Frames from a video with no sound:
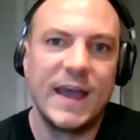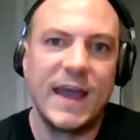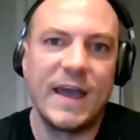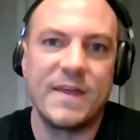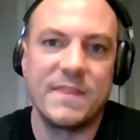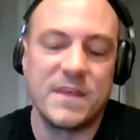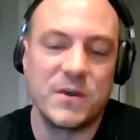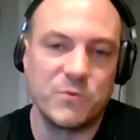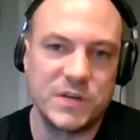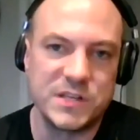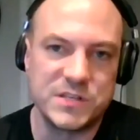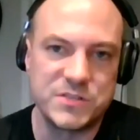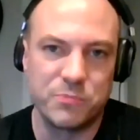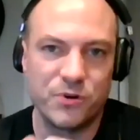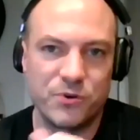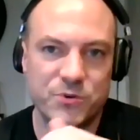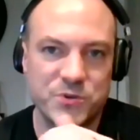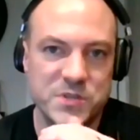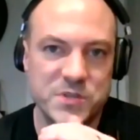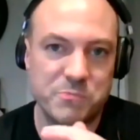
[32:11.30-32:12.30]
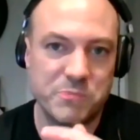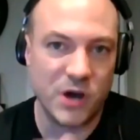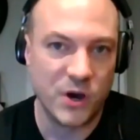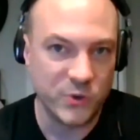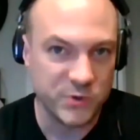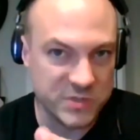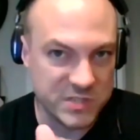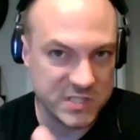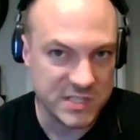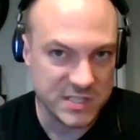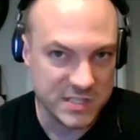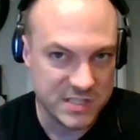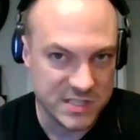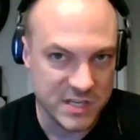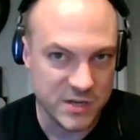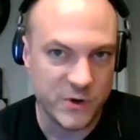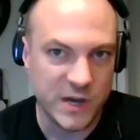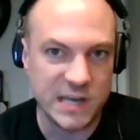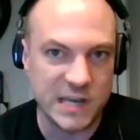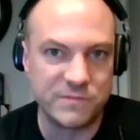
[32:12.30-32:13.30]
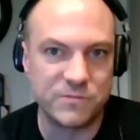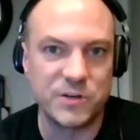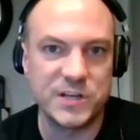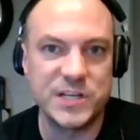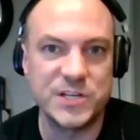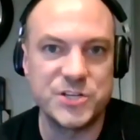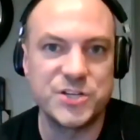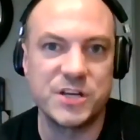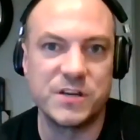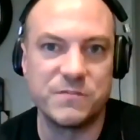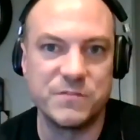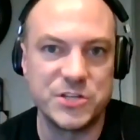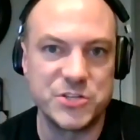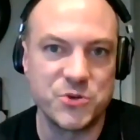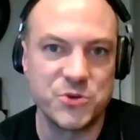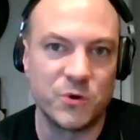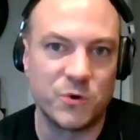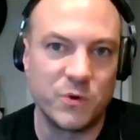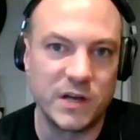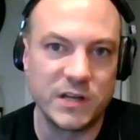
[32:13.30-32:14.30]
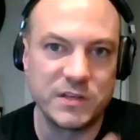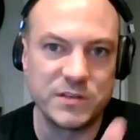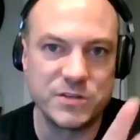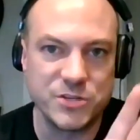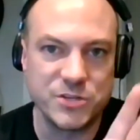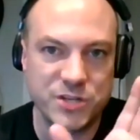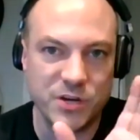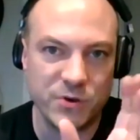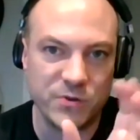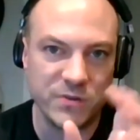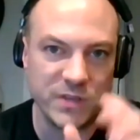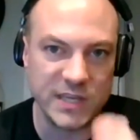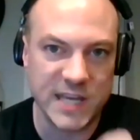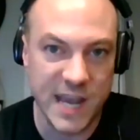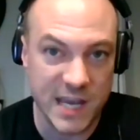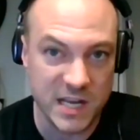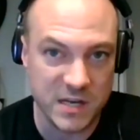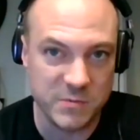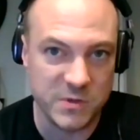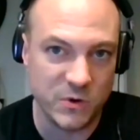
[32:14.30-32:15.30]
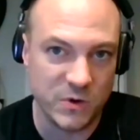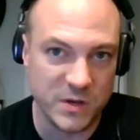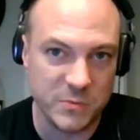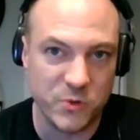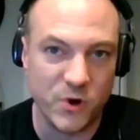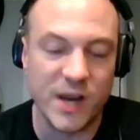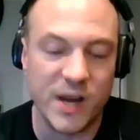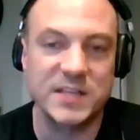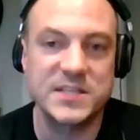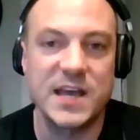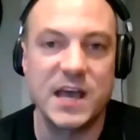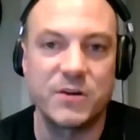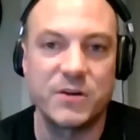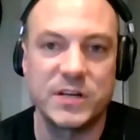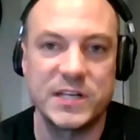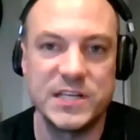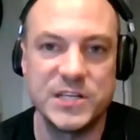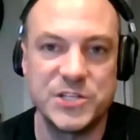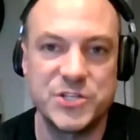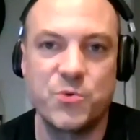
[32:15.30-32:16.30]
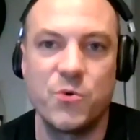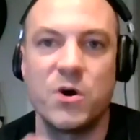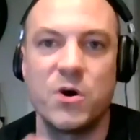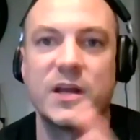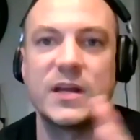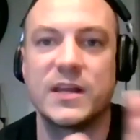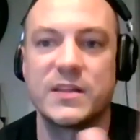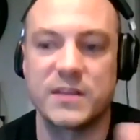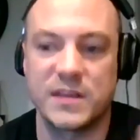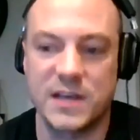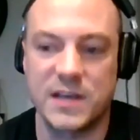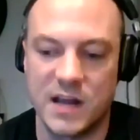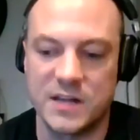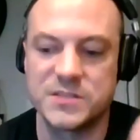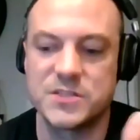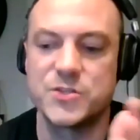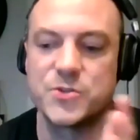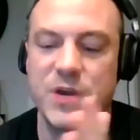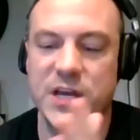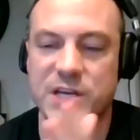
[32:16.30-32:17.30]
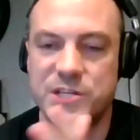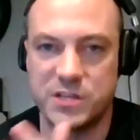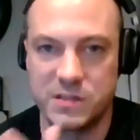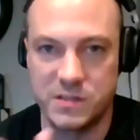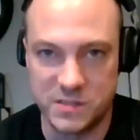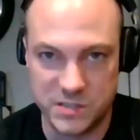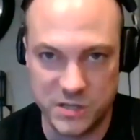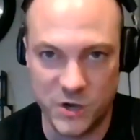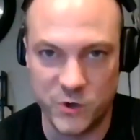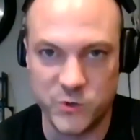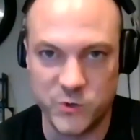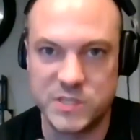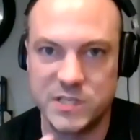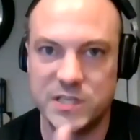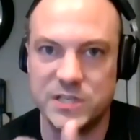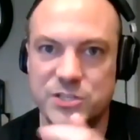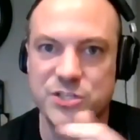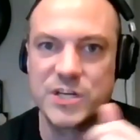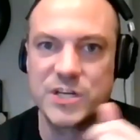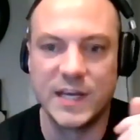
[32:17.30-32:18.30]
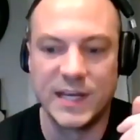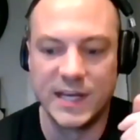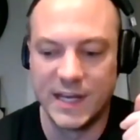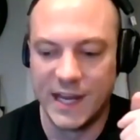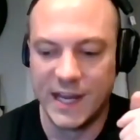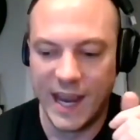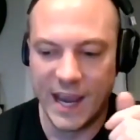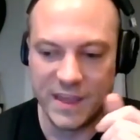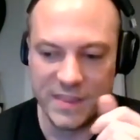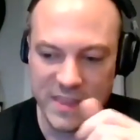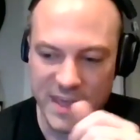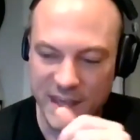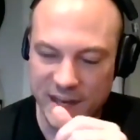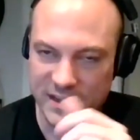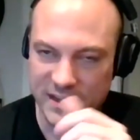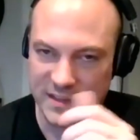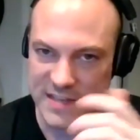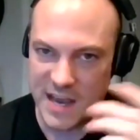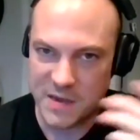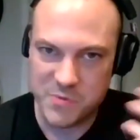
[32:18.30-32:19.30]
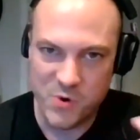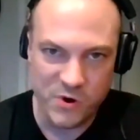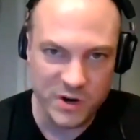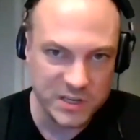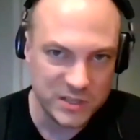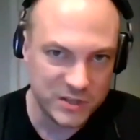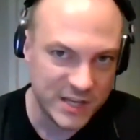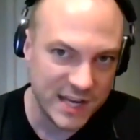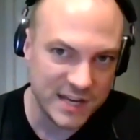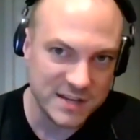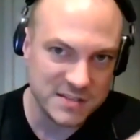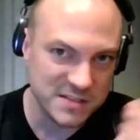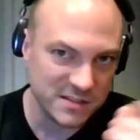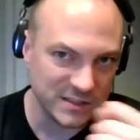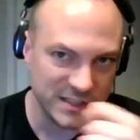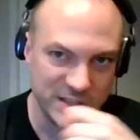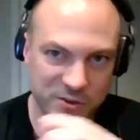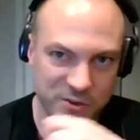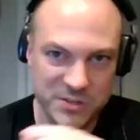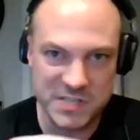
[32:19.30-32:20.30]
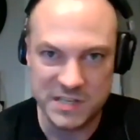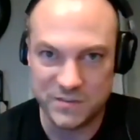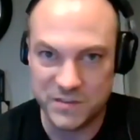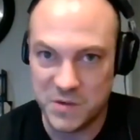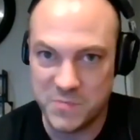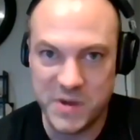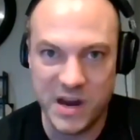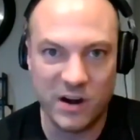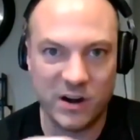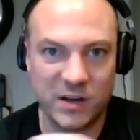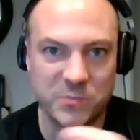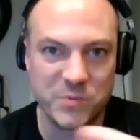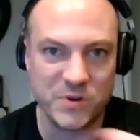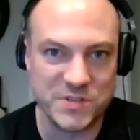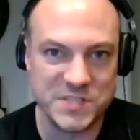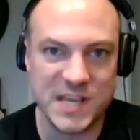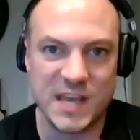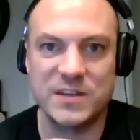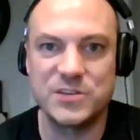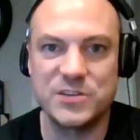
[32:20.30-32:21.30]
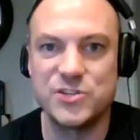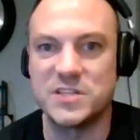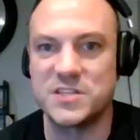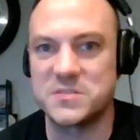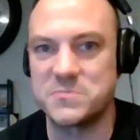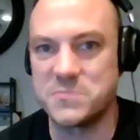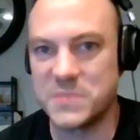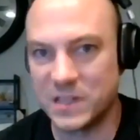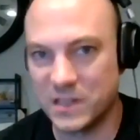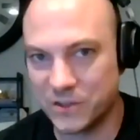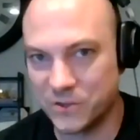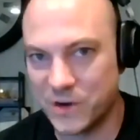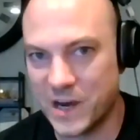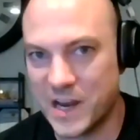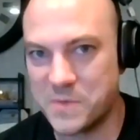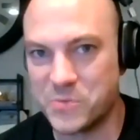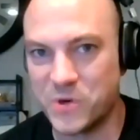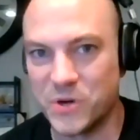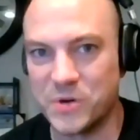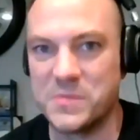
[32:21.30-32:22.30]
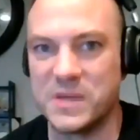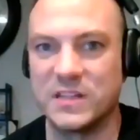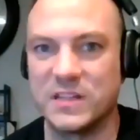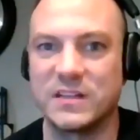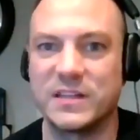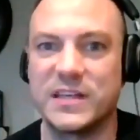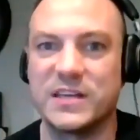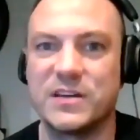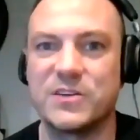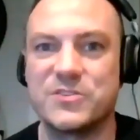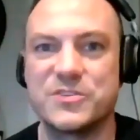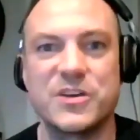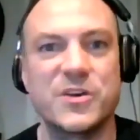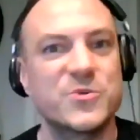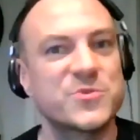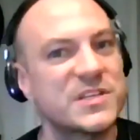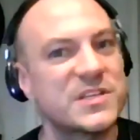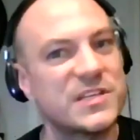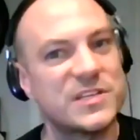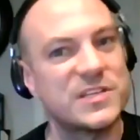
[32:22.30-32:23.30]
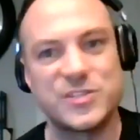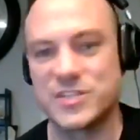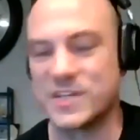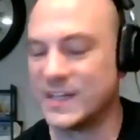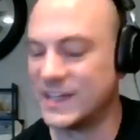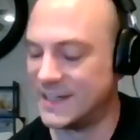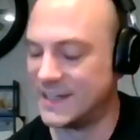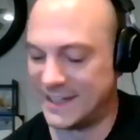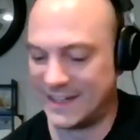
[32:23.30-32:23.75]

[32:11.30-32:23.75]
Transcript: and then we produce a potency COA for each individual one to show the cannabinoid breakdown in each one, and the concentration, the dosage. And then at that point, you get into the literacy of comparing percentages, milligram per milliliter dosage.